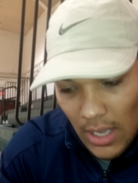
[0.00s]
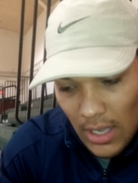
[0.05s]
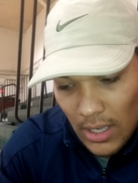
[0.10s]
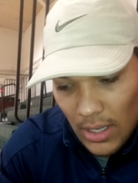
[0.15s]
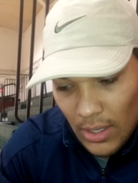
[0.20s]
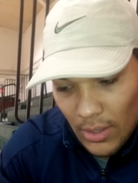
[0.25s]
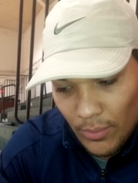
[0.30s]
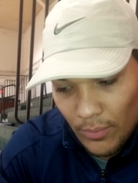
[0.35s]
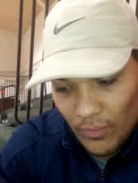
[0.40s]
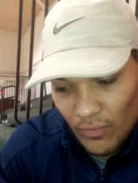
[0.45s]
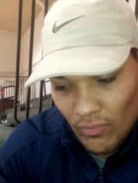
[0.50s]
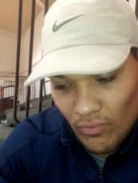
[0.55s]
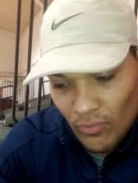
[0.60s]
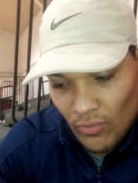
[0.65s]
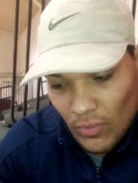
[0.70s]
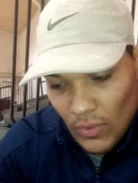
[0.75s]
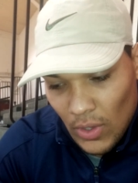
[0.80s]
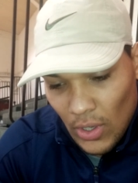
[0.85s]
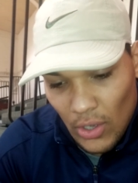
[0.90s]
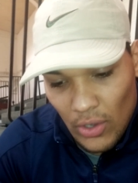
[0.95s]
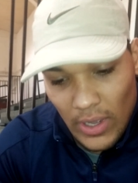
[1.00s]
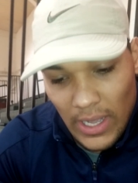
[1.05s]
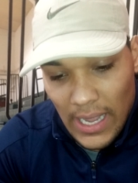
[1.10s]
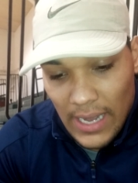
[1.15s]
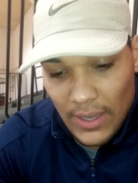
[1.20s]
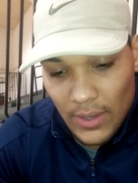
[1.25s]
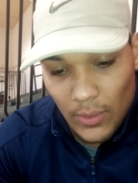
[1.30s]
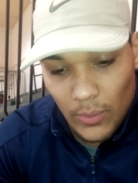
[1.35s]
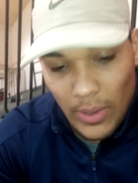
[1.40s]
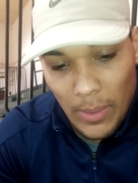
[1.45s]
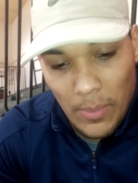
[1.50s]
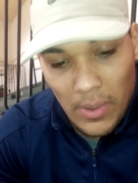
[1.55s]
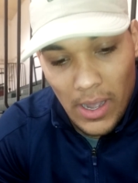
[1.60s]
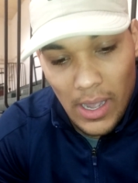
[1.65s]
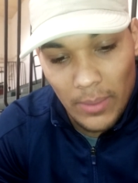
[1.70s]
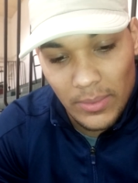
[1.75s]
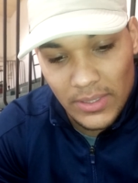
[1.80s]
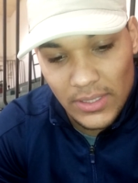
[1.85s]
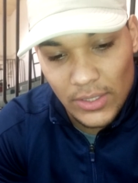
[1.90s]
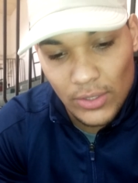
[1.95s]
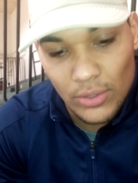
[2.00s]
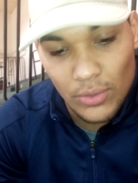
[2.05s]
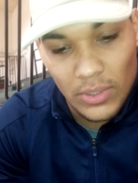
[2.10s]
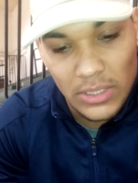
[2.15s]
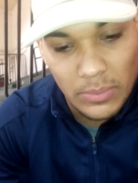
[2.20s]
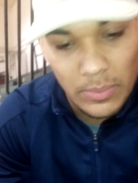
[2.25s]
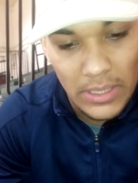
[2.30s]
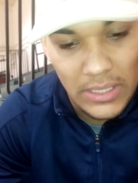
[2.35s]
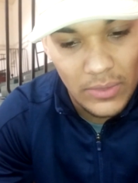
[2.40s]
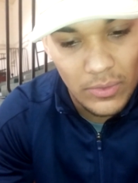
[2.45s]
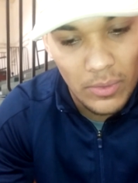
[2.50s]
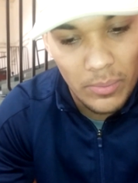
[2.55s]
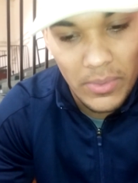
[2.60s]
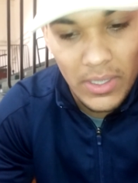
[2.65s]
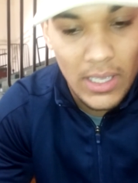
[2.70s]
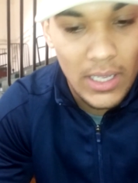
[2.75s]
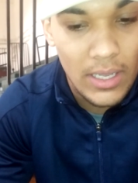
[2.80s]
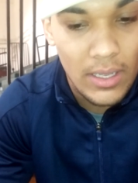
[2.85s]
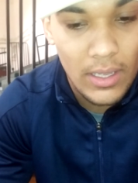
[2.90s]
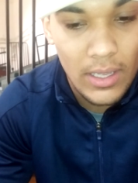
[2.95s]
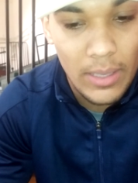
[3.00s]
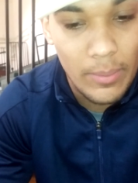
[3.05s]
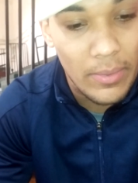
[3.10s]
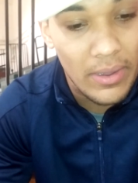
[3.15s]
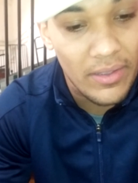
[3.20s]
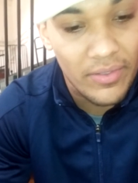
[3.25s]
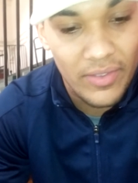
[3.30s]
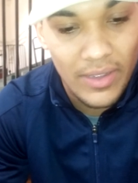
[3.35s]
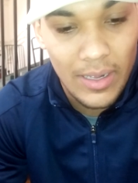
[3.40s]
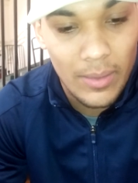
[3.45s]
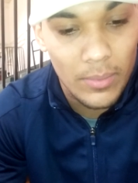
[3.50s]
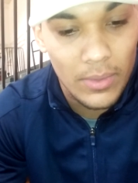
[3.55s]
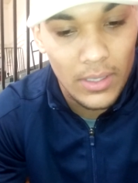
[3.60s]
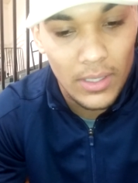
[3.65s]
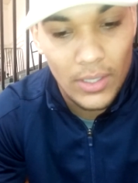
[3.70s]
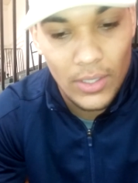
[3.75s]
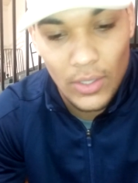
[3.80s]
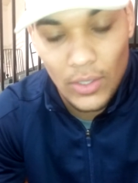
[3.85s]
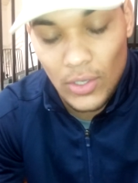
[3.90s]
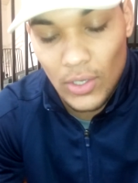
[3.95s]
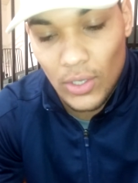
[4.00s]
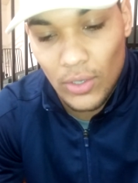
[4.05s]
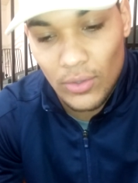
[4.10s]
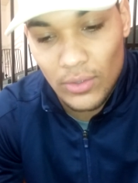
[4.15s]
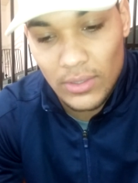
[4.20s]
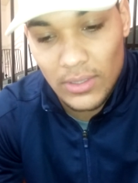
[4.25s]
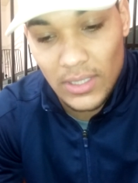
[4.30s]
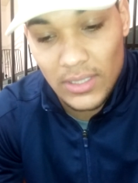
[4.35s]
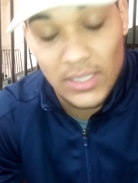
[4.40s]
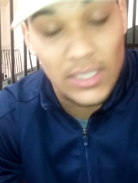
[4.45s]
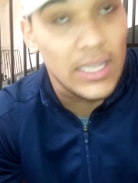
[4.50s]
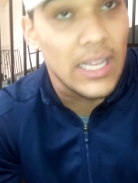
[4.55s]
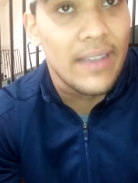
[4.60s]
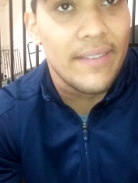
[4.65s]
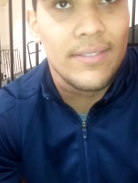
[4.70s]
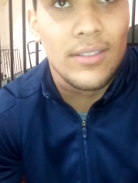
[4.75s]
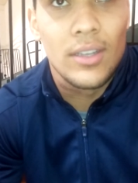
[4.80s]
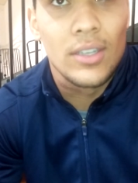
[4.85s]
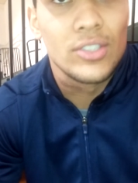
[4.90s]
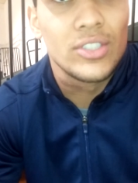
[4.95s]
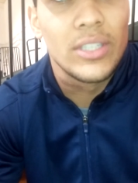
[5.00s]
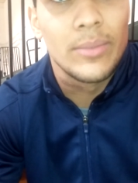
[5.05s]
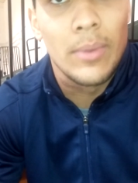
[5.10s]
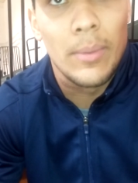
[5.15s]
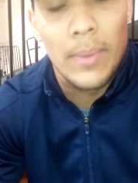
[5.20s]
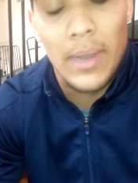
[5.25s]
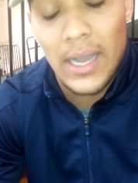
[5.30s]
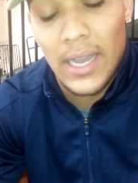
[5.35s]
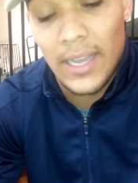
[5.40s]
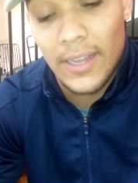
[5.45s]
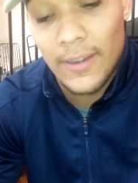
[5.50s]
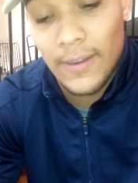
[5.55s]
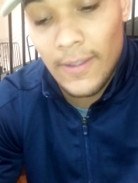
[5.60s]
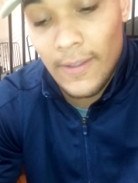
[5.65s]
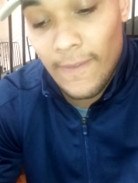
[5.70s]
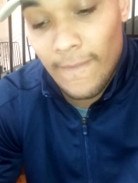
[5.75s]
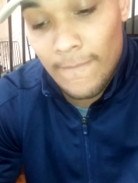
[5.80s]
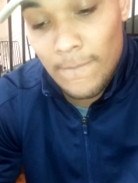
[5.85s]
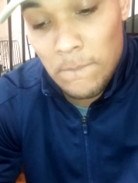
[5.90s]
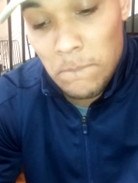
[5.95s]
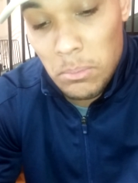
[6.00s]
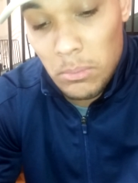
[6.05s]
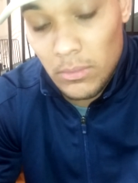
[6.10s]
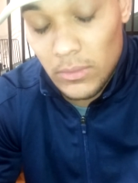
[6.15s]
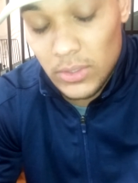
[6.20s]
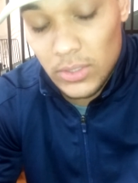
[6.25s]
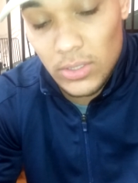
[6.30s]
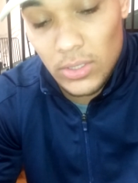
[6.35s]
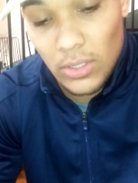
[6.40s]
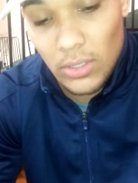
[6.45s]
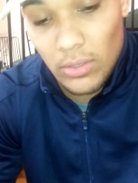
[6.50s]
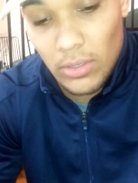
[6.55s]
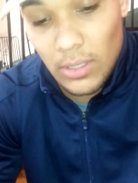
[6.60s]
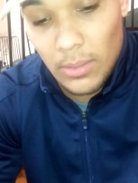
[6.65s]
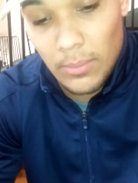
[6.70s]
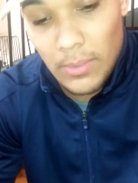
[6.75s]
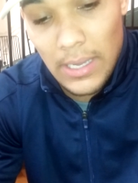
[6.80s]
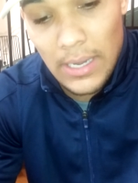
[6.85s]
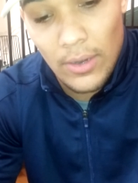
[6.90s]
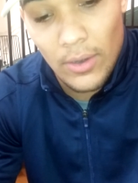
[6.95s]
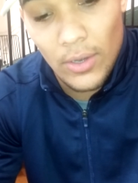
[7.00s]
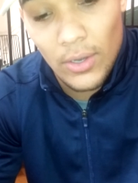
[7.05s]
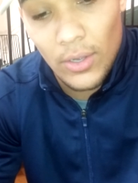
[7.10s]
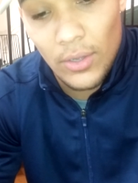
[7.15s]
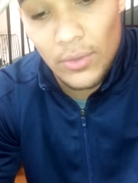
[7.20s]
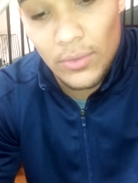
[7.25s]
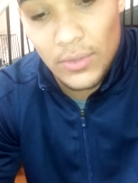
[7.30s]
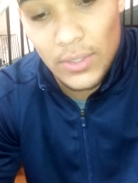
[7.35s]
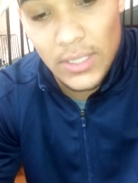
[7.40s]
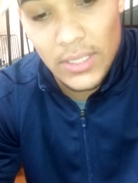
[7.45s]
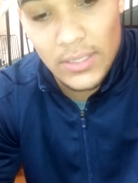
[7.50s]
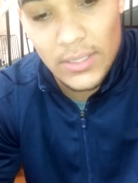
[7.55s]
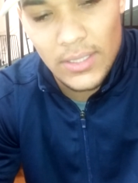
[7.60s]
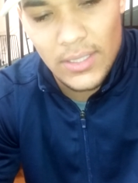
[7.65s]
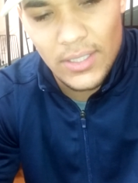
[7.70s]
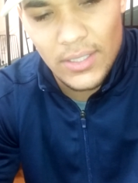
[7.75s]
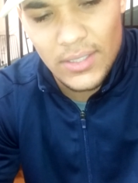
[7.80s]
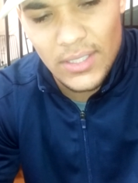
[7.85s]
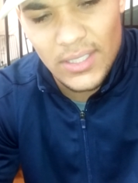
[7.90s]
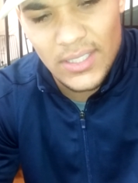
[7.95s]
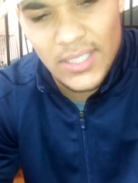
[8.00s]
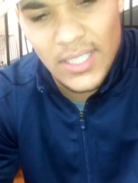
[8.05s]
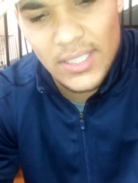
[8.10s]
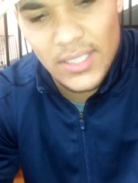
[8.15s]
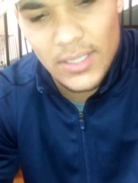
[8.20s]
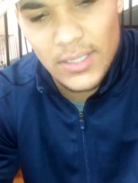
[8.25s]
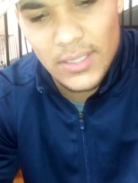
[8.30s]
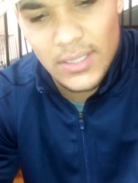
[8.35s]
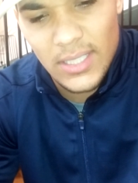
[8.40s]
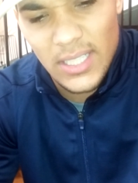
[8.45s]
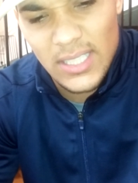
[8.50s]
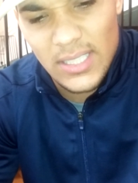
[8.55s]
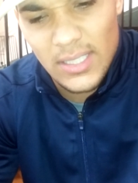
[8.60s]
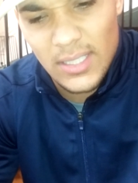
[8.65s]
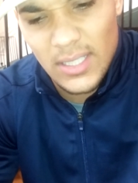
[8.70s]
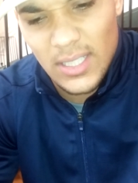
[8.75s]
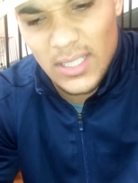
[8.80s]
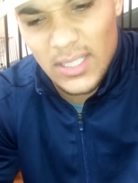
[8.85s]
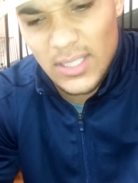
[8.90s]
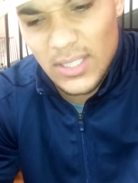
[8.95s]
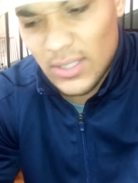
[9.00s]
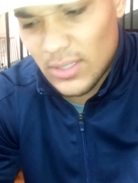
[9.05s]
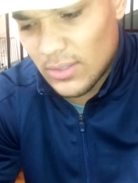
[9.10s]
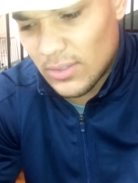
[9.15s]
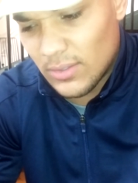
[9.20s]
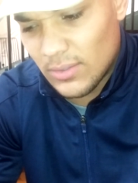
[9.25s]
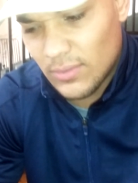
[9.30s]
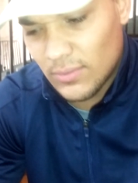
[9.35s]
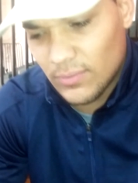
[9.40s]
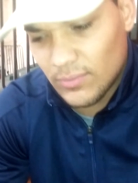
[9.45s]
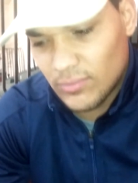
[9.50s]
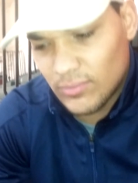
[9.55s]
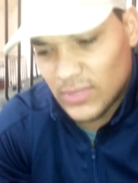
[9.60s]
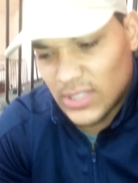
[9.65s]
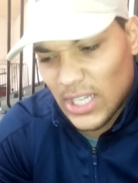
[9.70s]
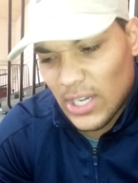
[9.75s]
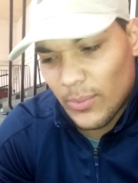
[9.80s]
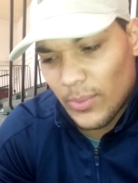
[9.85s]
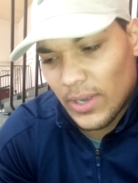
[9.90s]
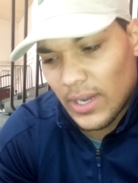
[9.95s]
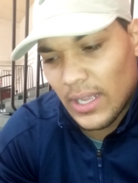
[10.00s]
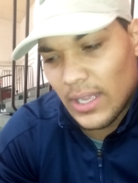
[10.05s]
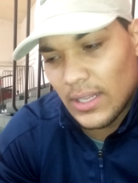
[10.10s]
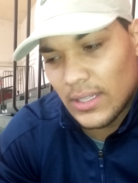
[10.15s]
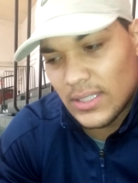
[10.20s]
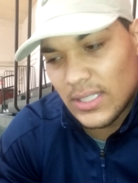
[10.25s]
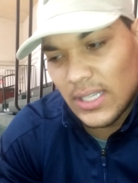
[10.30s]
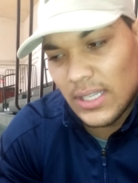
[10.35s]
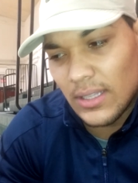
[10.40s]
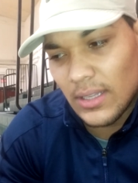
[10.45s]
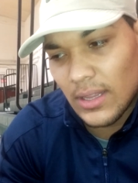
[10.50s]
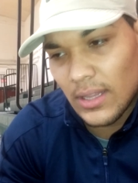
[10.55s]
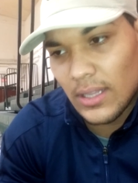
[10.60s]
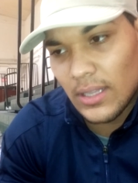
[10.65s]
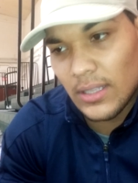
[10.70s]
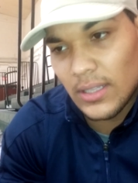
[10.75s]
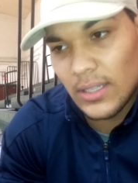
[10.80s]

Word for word: Um, you know, I had to weigh my options, do what's best for me and my family. You know, it's a lifelong dream of mine. And so um, I don't know. The, the decision isn't until January 18th.